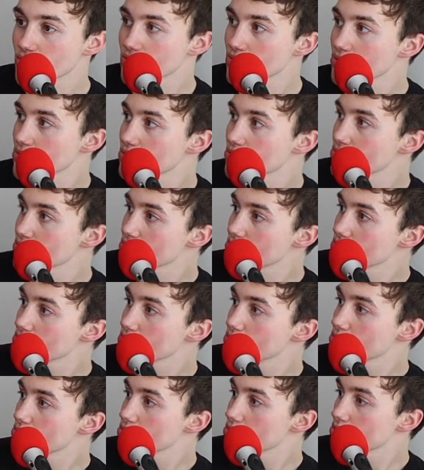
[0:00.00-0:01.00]

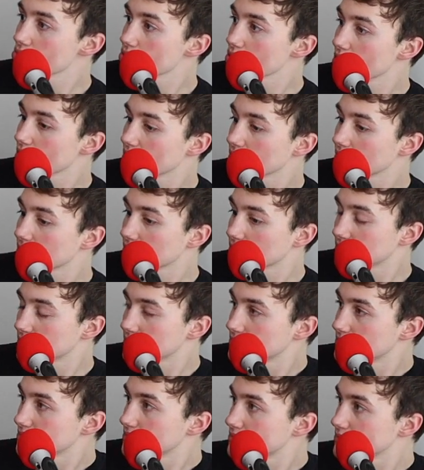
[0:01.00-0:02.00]

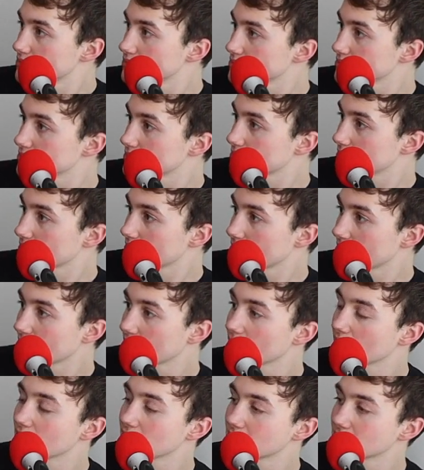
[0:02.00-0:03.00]

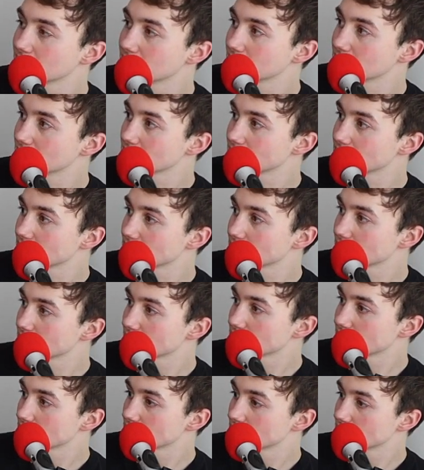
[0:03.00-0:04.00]

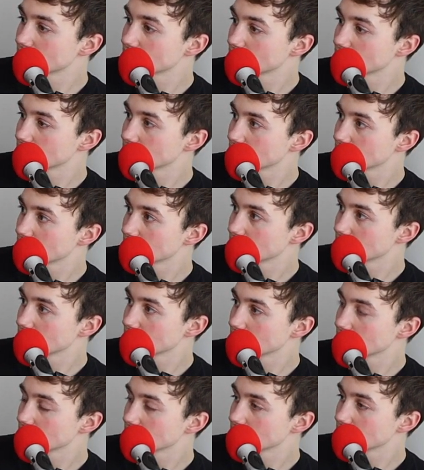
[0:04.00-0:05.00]

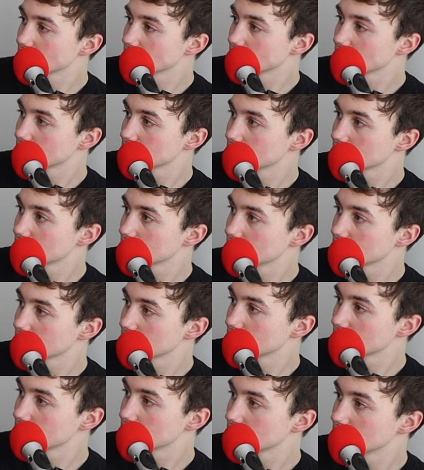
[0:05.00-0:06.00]

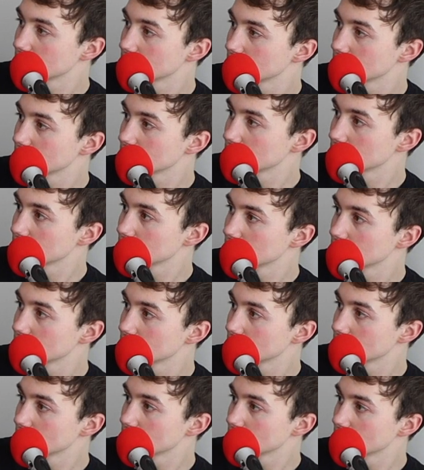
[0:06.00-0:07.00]

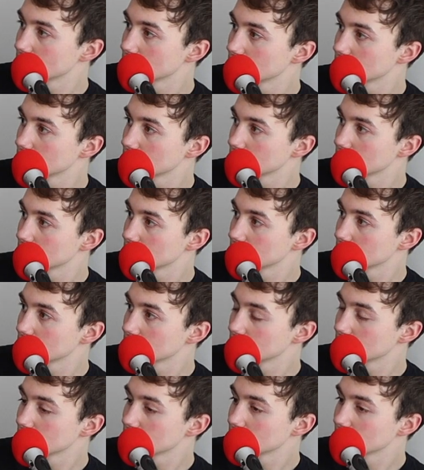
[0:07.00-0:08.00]
[no speech]